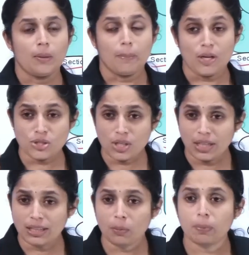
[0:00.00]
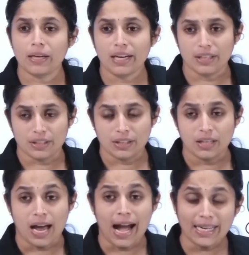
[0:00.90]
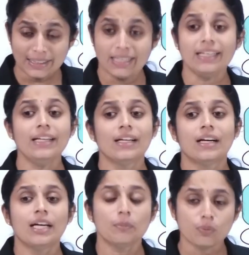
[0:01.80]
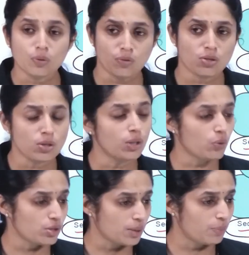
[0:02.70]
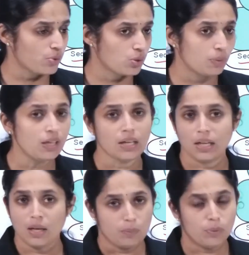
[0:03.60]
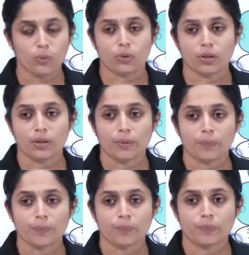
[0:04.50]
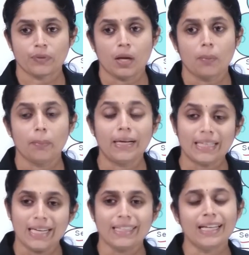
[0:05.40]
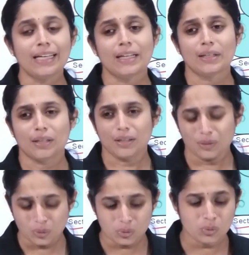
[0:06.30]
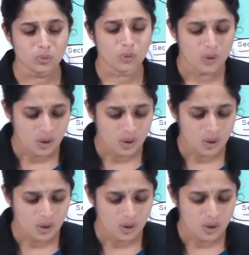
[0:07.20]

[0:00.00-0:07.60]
mentioned in the plaint, and then in proof also it was supposed to be proved. But later, due to